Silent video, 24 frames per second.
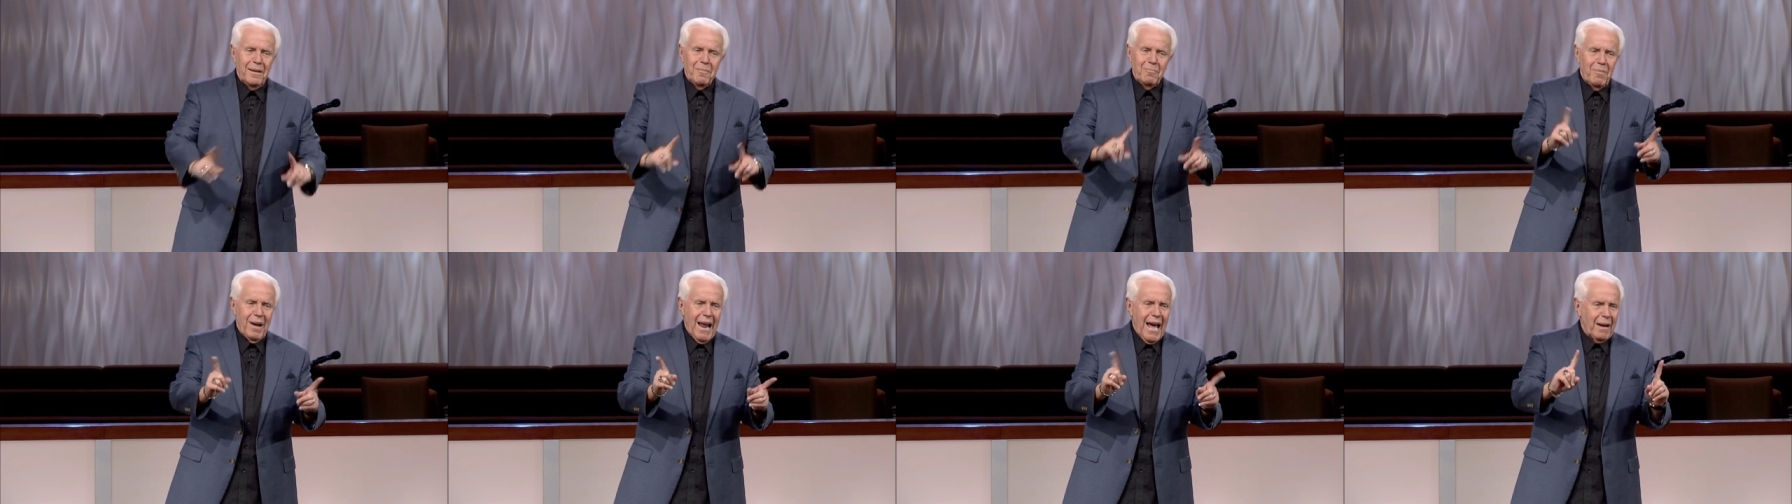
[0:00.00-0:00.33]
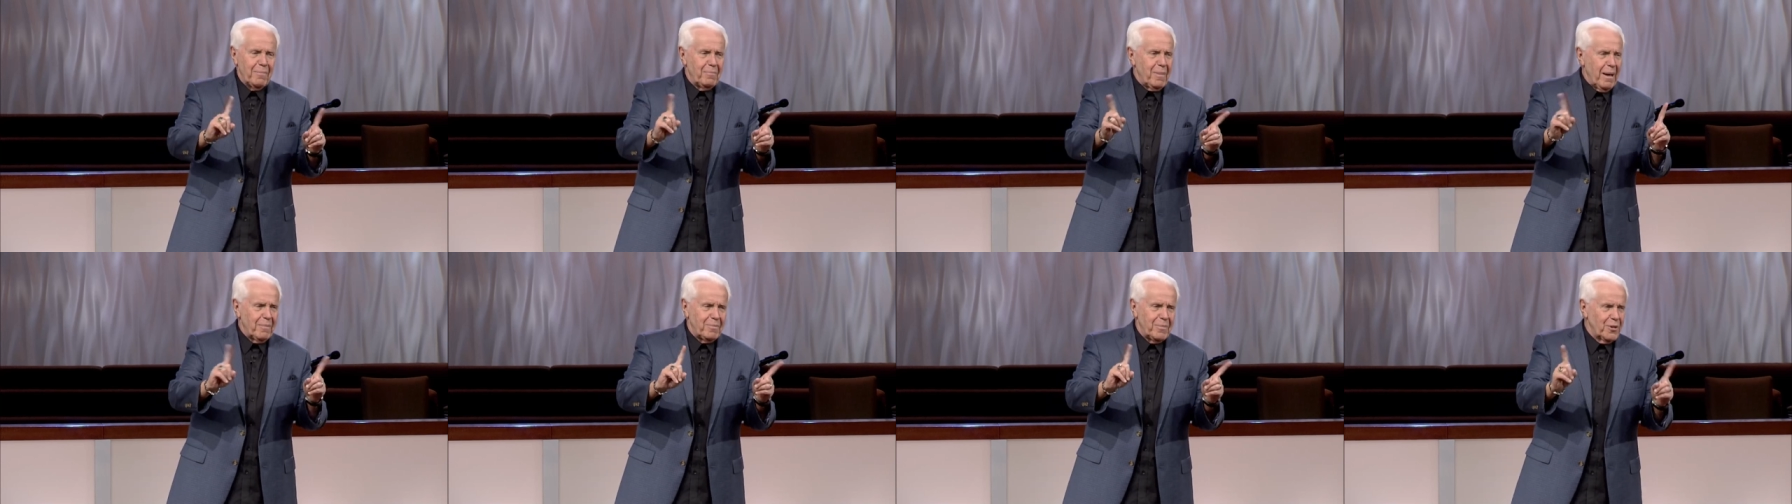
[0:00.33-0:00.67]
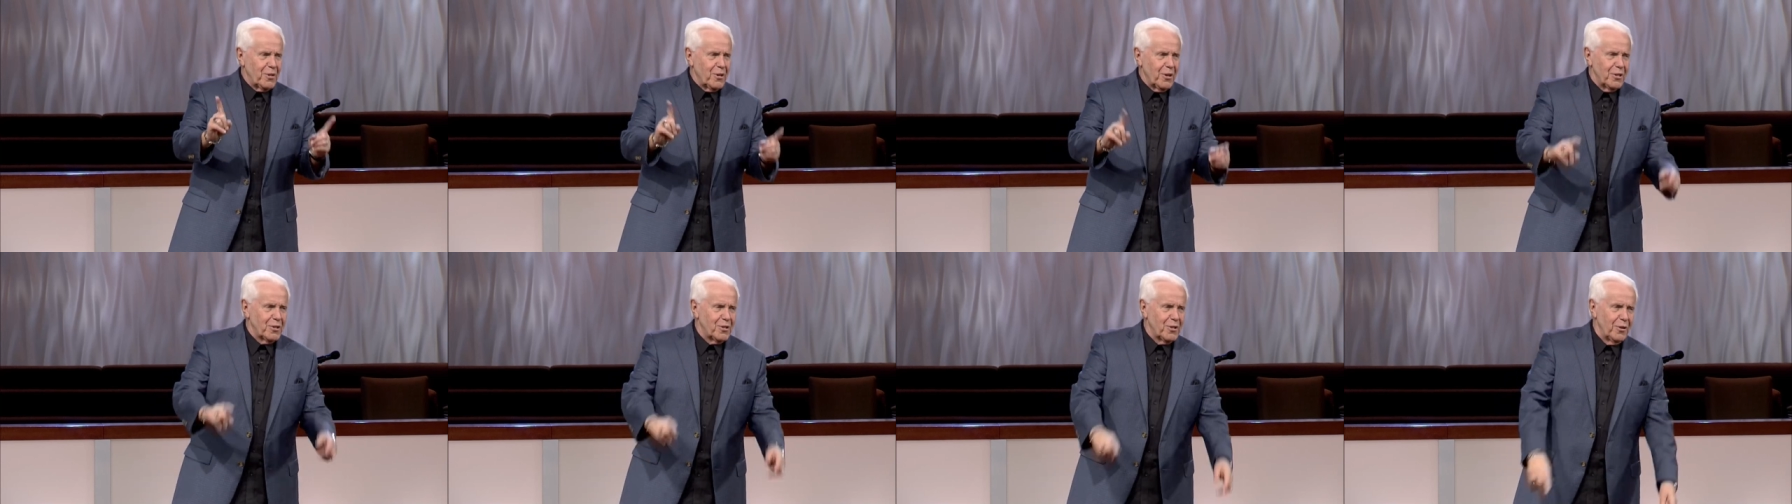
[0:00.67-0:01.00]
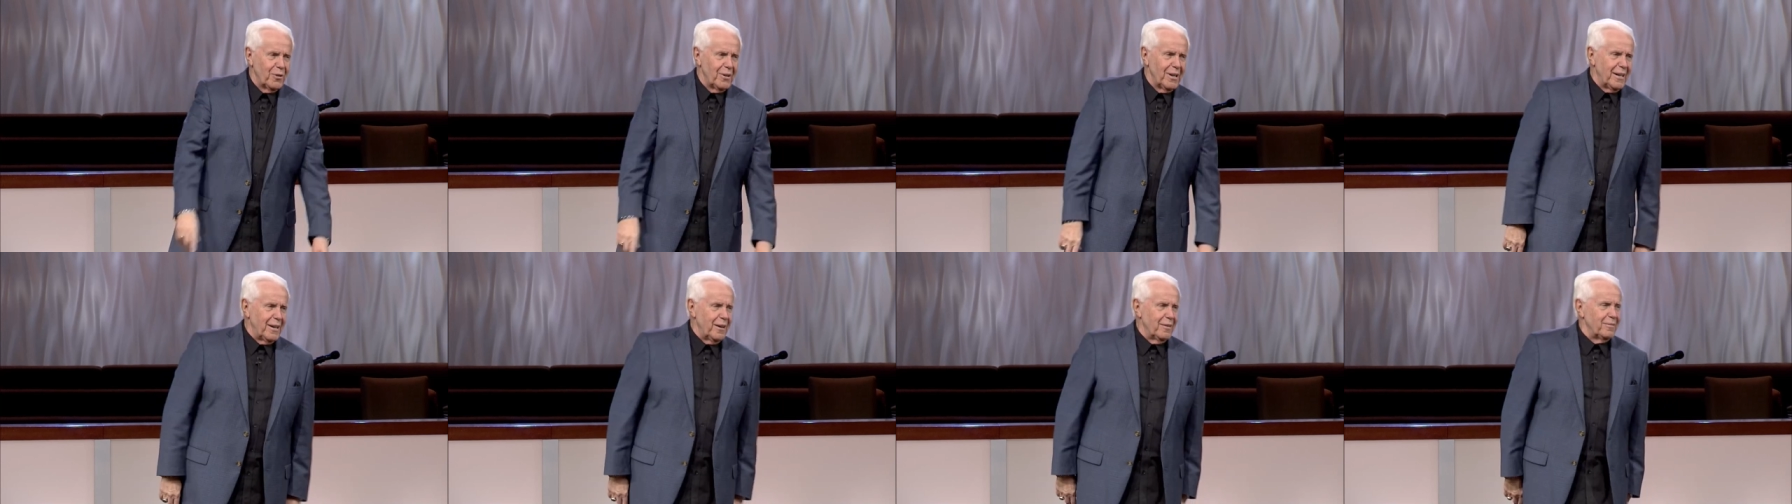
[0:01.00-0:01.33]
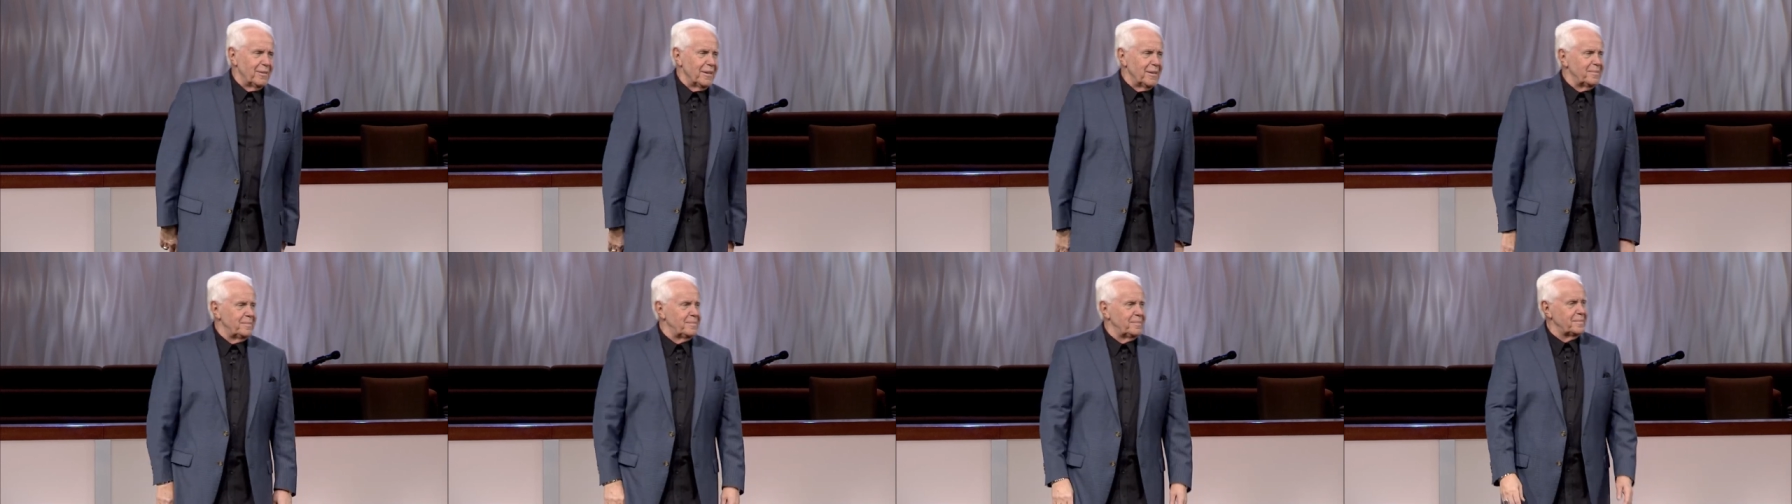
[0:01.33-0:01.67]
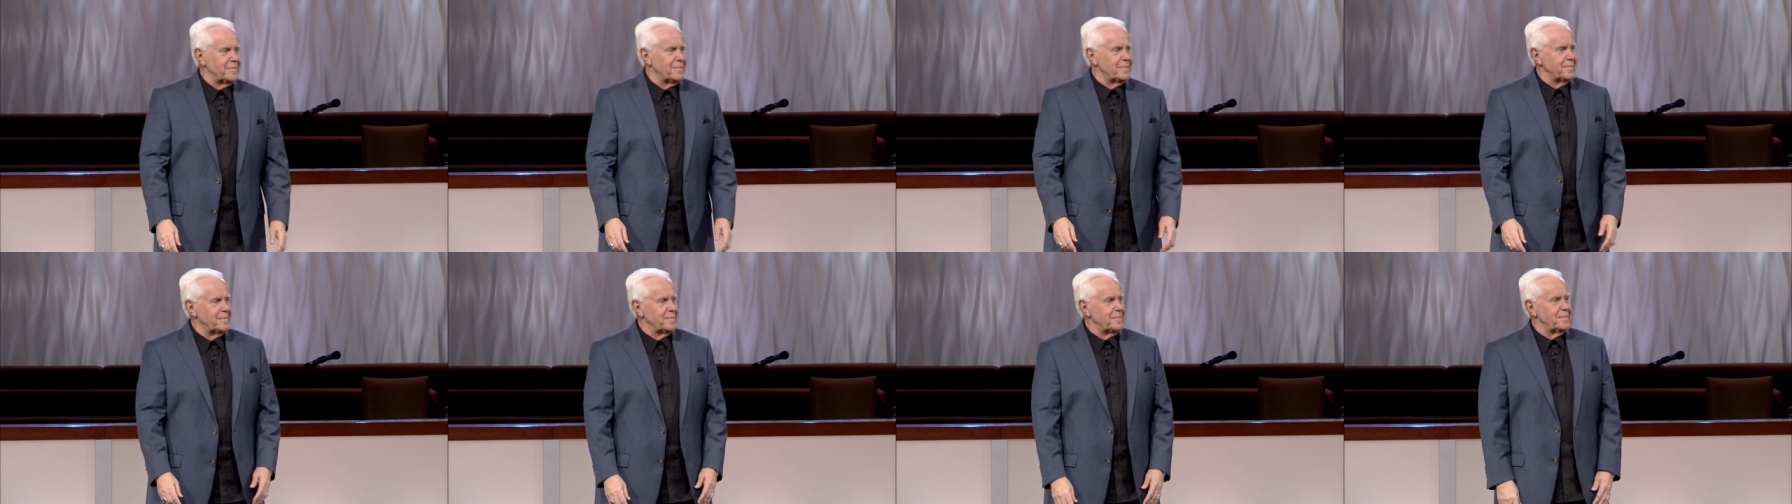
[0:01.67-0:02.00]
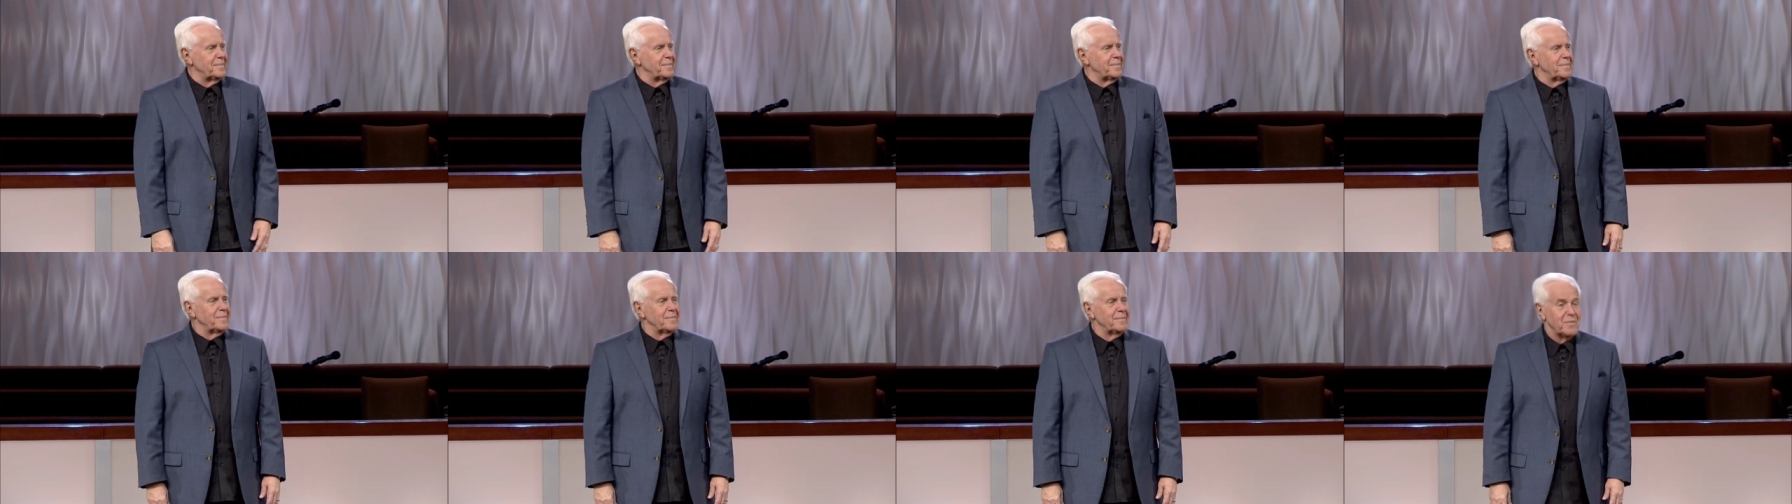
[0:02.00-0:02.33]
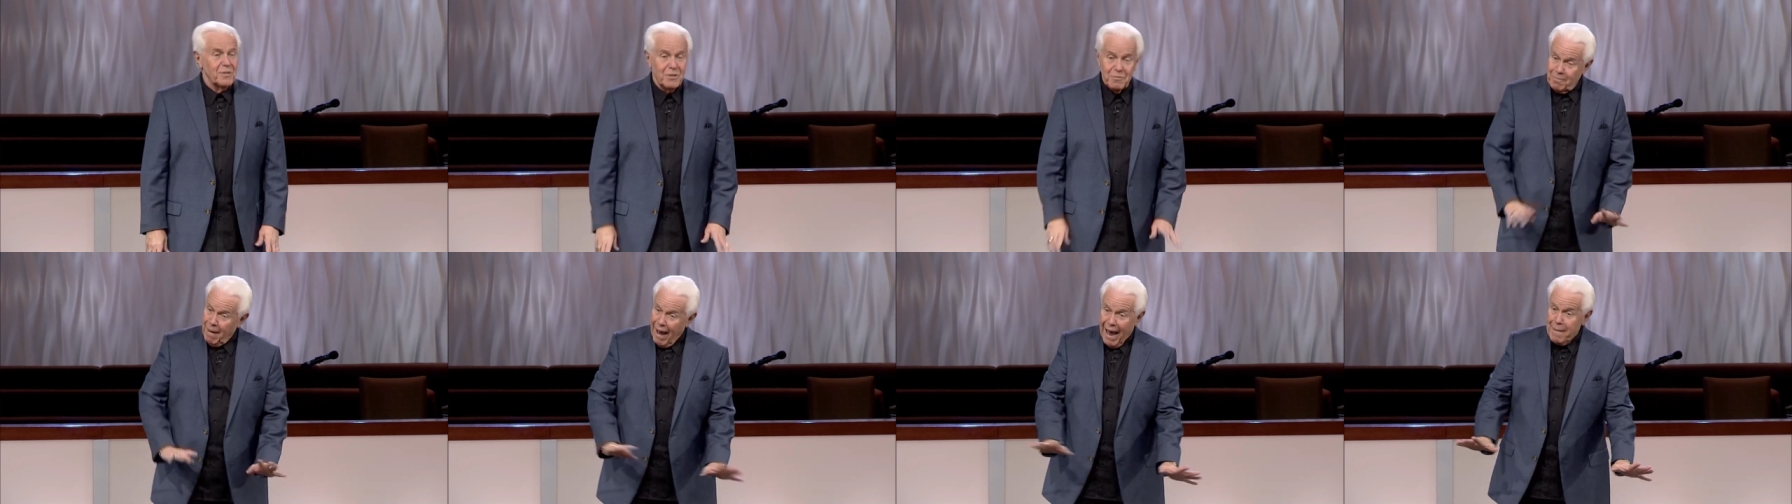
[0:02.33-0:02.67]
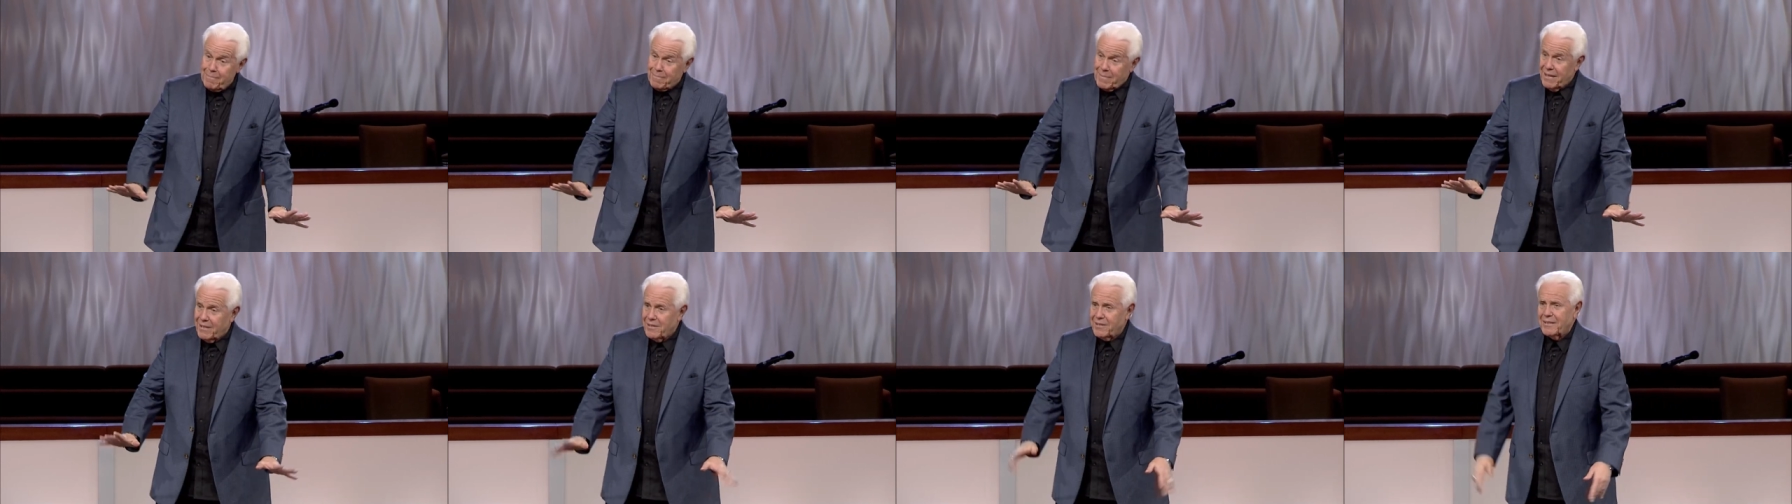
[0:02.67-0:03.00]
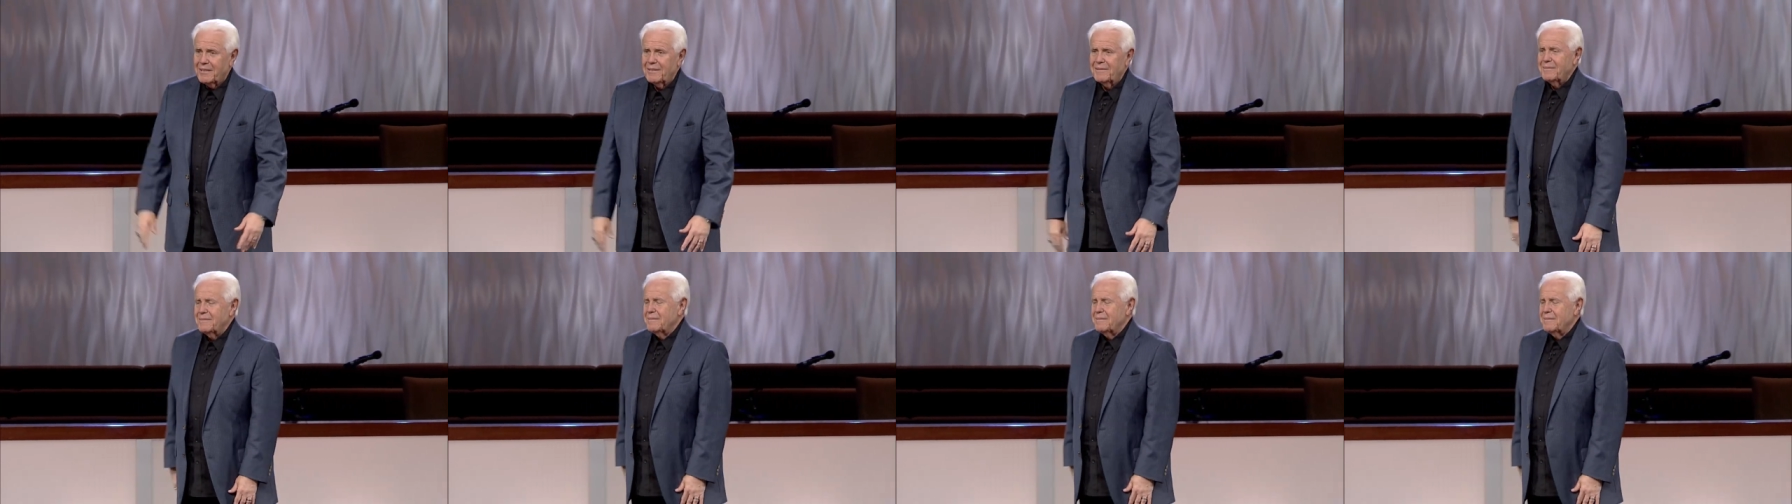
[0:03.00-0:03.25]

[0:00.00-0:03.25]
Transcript: Black Baptist Church, totally different. It's Baptist.